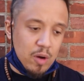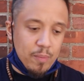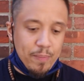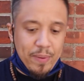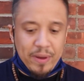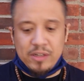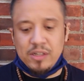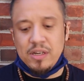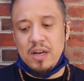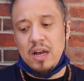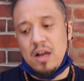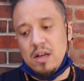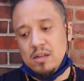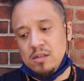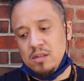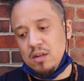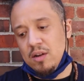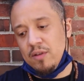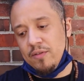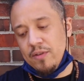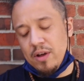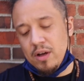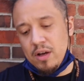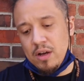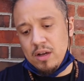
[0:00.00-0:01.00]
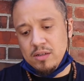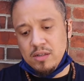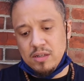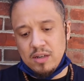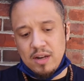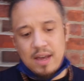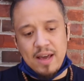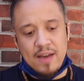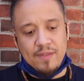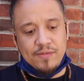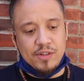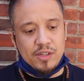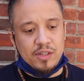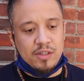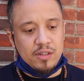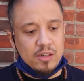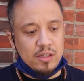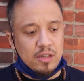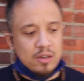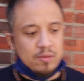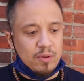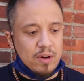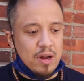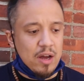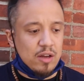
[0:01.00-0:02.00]
Big shout outs to the
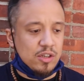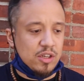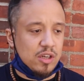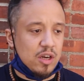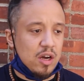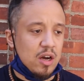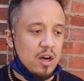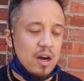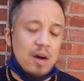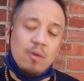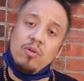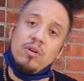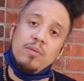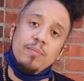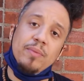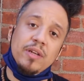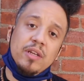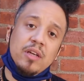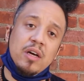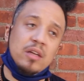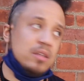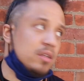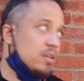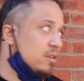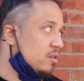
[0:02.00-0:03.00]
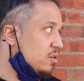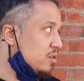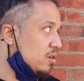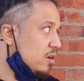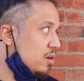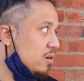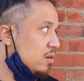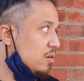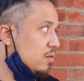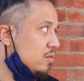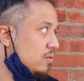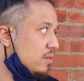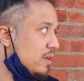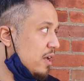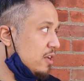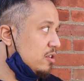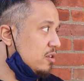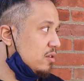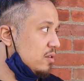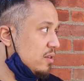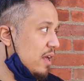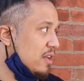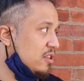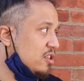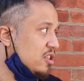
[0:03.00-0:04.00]
FGC. Without y'all, I wouldn't be nothing. So
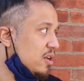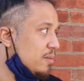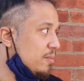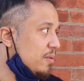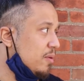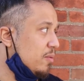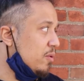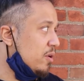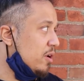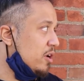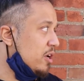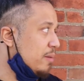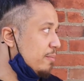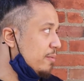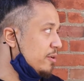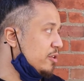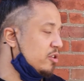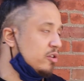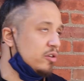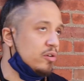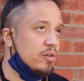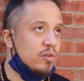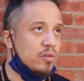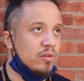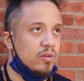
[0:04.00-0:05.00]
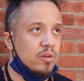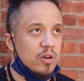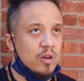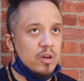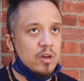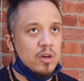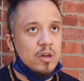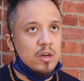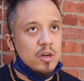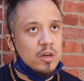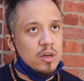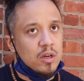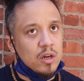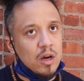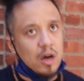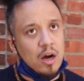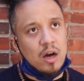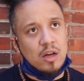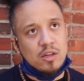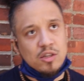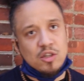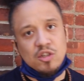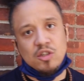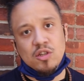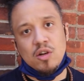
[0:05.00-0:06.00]
that's number one. Number two,
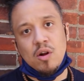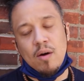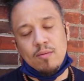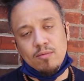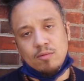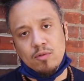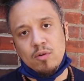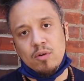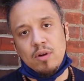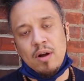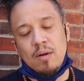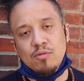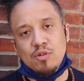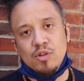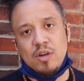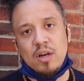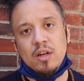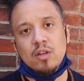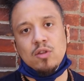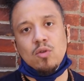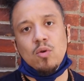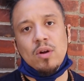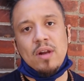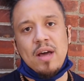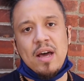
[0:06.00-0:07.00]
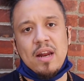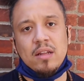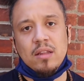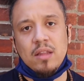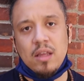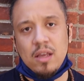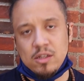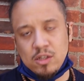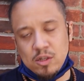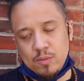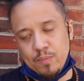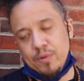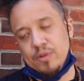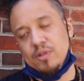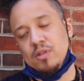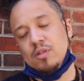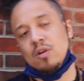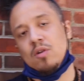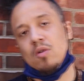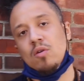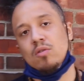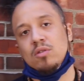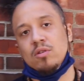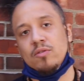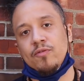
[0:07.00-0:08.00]
just know I'm trying to do a lot of things to push the
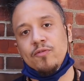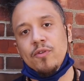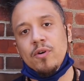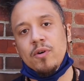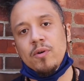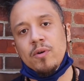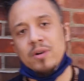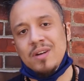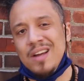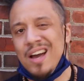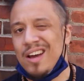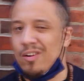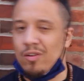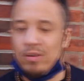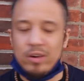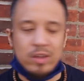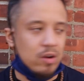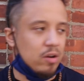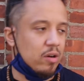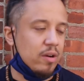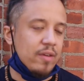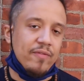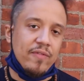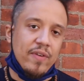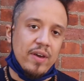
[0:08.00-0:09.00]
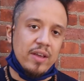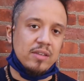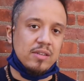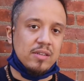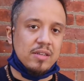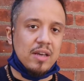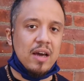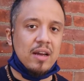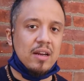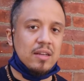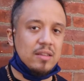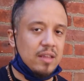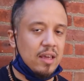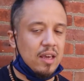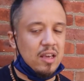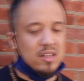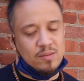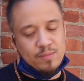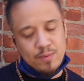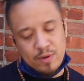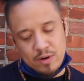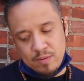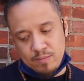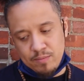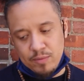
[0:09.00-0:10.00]
culture forward, not only on the event side of
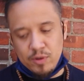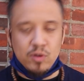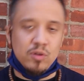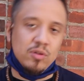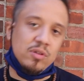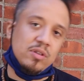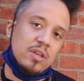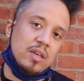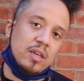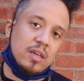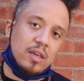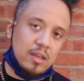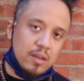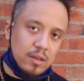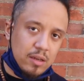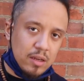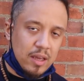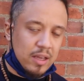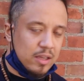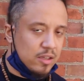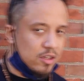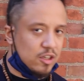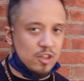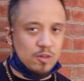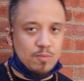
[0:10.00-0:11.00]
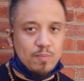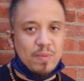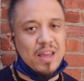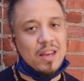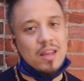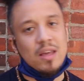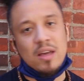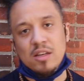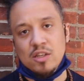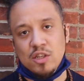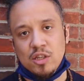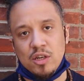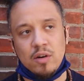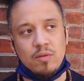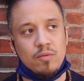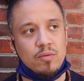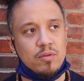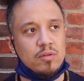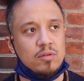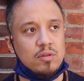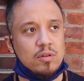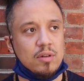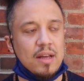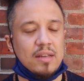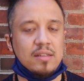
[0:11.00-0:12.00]
things, but on music and just media in
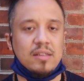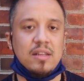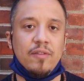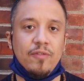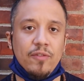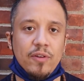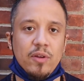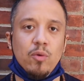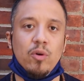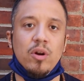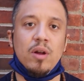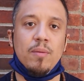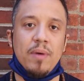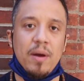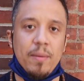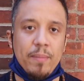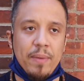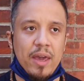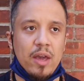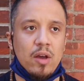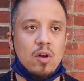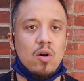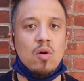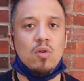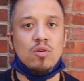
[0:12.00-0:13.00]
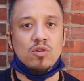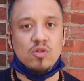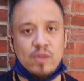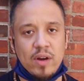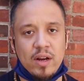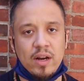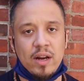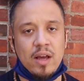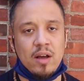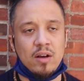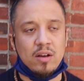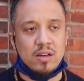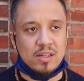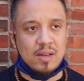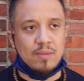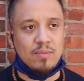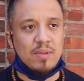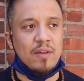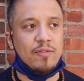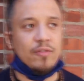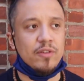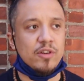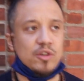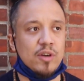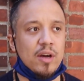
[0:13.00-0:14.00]
general. So that's definitely one of my main goals right now, because I'm
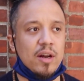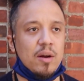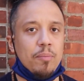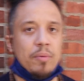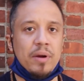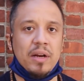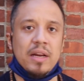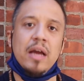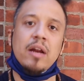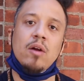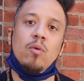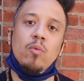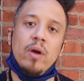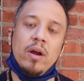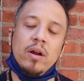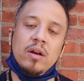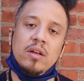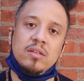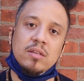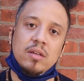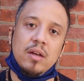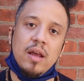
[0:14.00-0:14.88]
definitely trying to bring that awareness